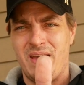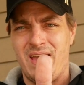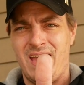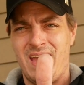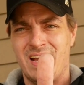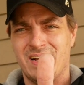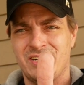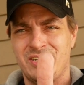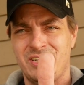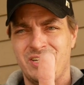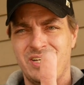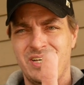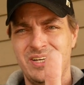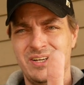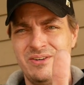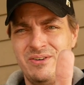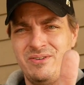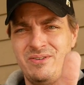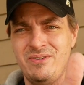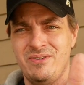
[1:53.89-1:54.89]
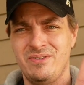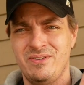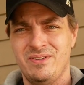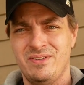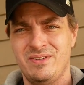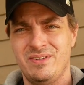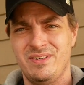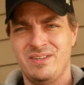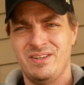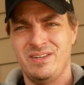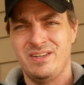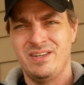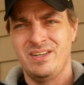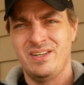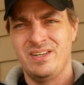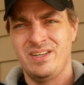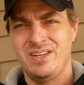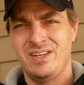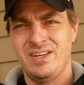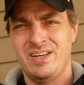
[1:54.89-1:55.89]
action here
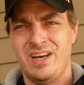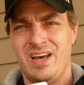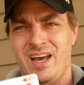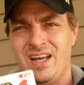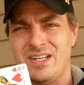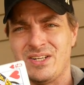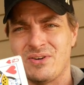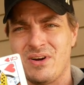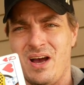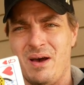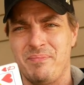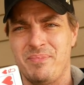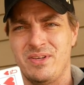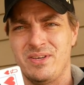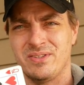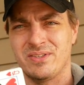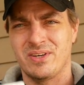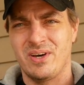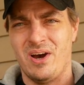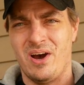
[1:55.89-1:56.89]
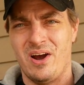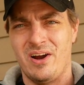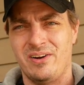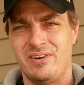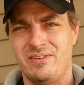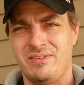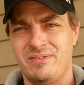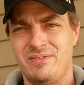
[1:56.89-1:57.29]
and drop this card,